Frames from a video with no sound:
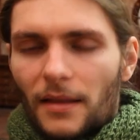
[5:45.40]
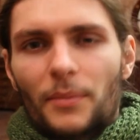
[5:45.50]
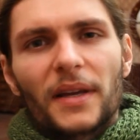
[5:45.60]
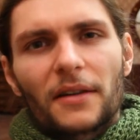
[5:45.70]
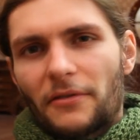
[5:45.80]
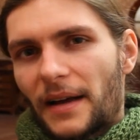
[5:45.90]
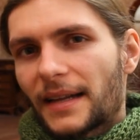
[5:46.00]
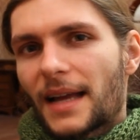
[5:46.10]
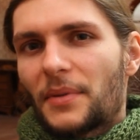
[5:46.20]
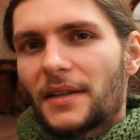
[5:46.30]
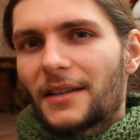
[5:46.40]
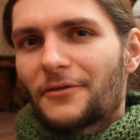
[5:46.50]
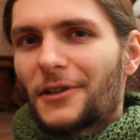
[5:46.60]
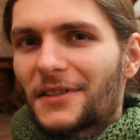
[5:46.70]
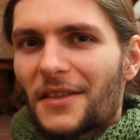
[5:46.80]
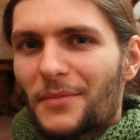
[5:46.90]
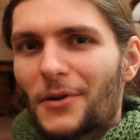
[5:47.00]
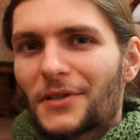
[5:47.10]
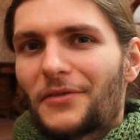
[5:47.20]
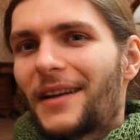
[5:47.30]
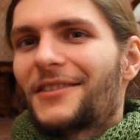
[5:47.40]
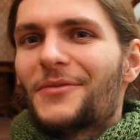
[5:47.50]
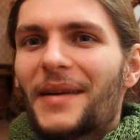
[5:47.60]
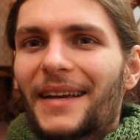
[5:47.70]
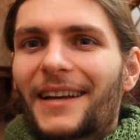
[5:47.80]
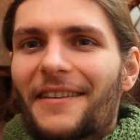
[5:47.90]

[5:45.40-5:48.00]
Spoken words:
The big file cabinet was the most fun to make,